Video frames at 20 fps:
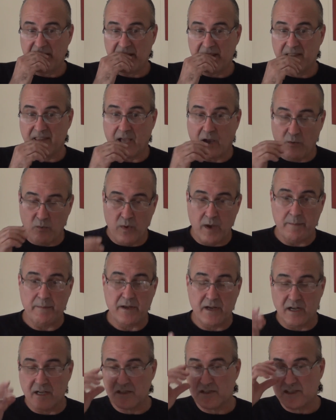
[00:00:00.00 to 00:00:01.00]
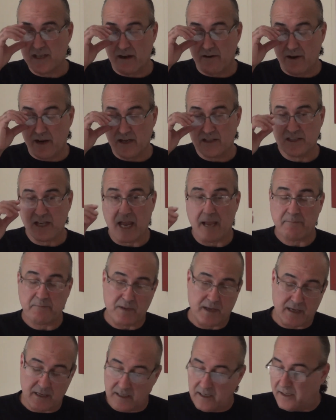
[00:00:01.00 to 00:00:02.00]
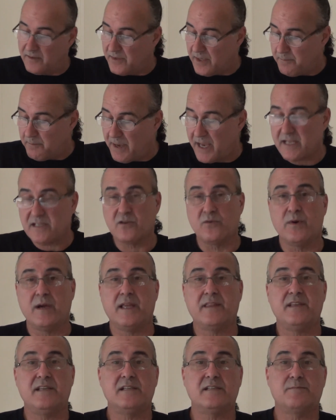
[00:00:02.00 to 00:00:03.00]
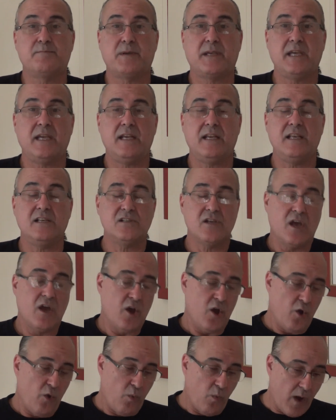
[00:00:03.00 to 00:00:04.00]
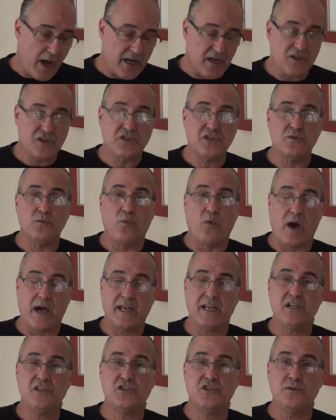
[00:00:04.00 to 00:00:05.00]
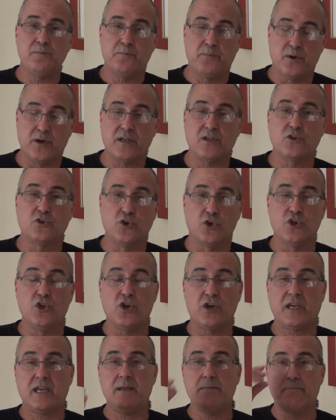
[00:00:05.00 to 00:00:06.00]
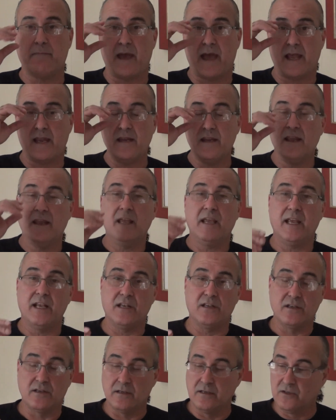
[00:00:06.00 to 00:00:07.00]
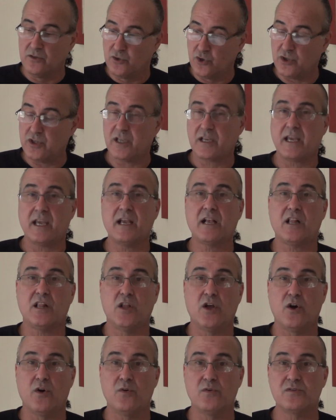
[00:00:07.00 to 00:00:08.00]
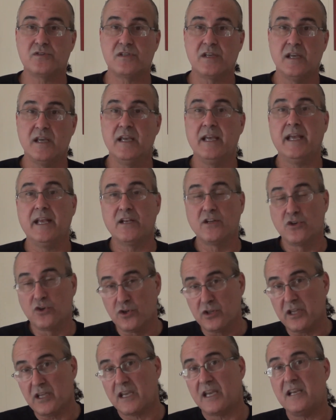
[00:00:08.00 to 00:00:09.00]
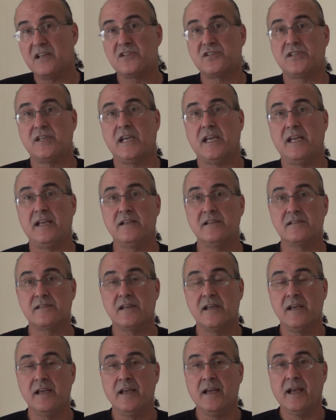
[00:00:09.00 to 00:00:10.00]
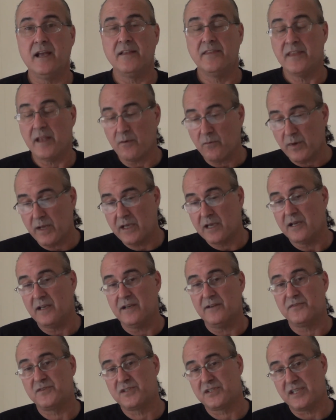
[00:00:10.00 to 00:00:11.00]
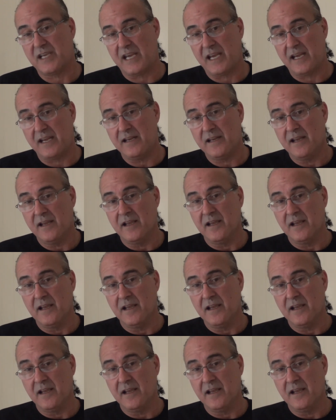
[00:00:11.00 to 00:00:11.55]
that women are stereotyped and they're made to wear these bikinis. Why don't you put good-looking men in good-looking clothes, in good-looking scenes, and then we could have seen